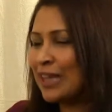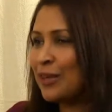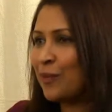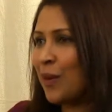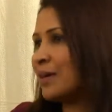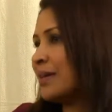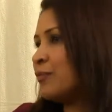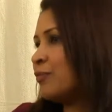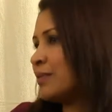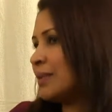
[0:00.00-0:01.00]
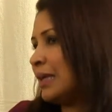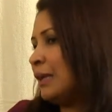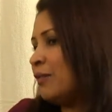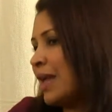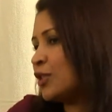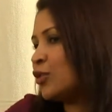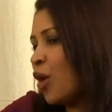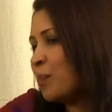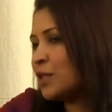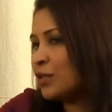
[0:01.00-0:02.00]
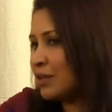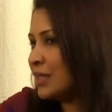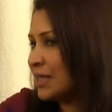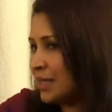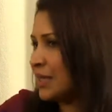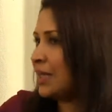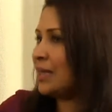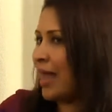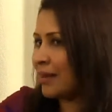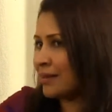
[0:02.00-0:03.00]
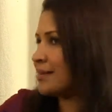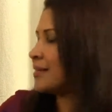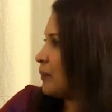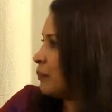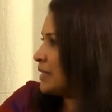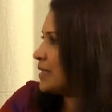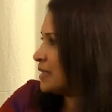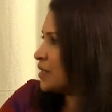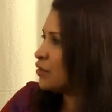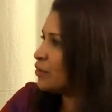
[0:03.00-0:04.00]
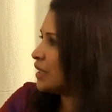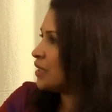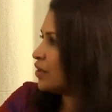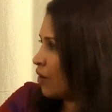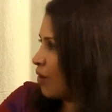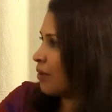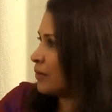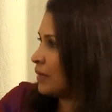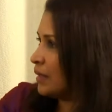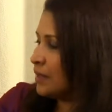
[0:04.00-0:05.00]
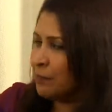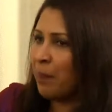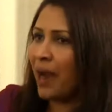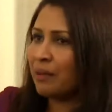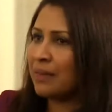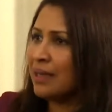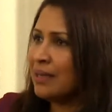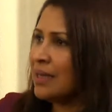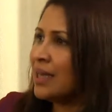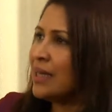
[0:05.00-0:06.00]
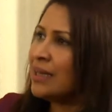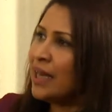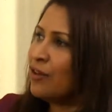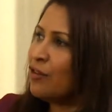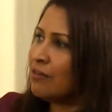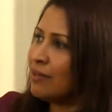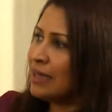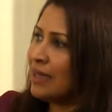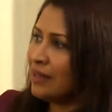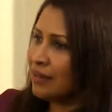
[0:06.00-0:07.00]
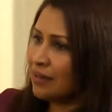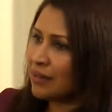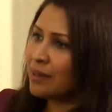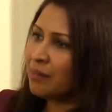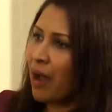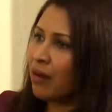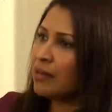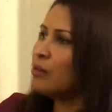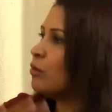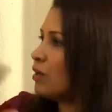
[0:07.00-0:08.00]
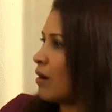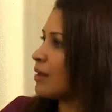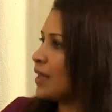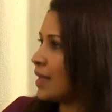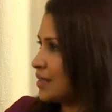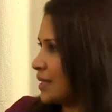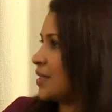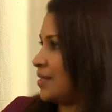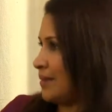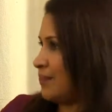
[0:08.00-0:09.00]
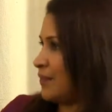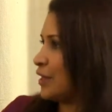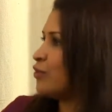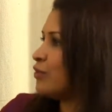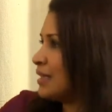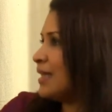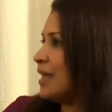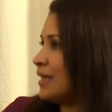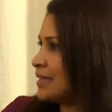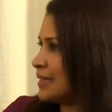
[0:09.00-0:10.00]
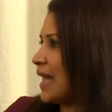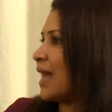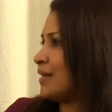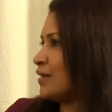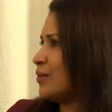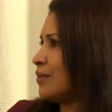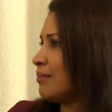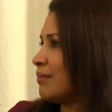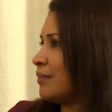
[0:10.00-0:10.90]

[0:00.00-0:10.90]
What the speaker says: they don't want, if there is no opportunity in that business unit or the department, they don't think about the whole organization to retain this talent. So,